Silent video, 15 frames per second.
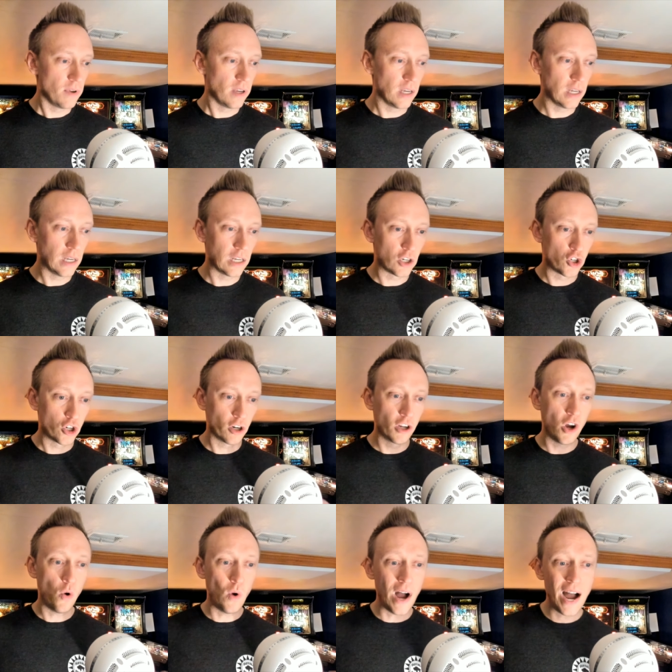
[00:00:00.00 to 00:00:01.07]
It should
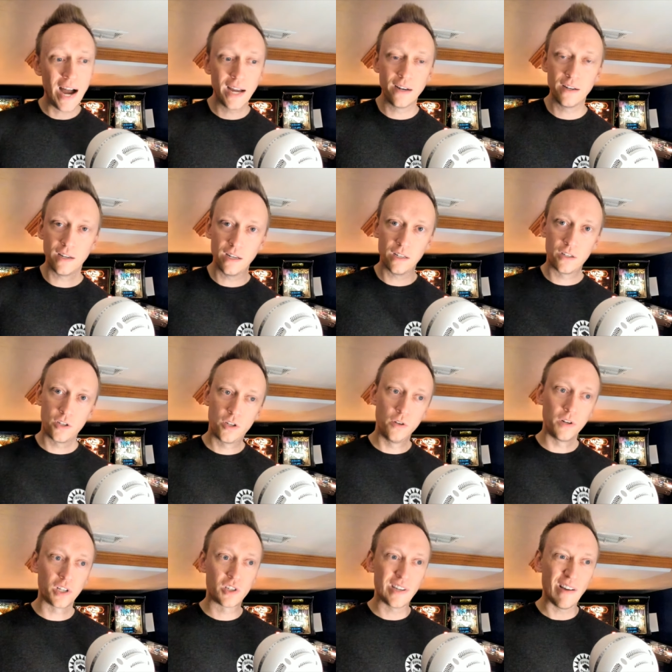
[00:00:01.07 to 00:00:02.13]
go on to an
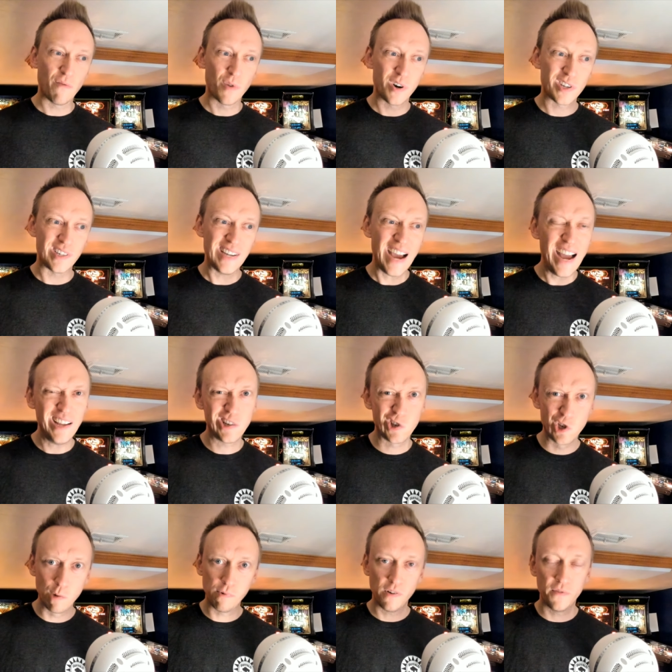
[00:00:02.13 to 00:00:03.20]
extent where it's not
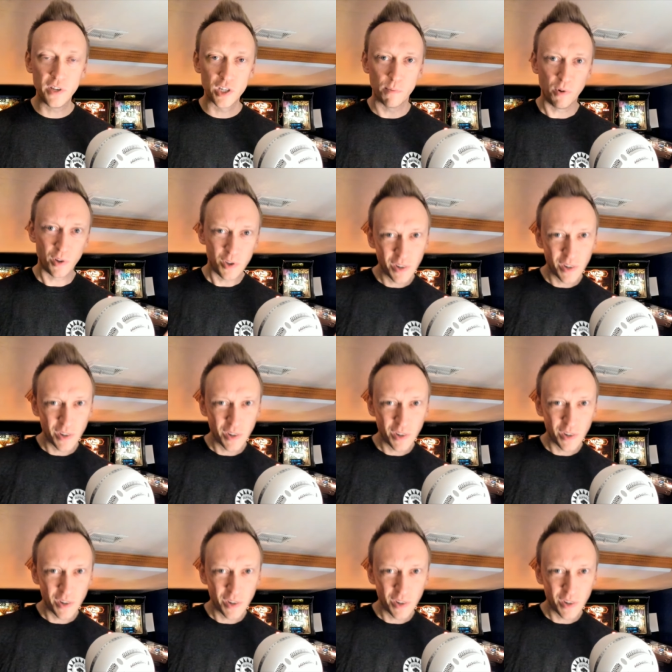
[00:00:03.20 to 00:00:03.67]
super visible.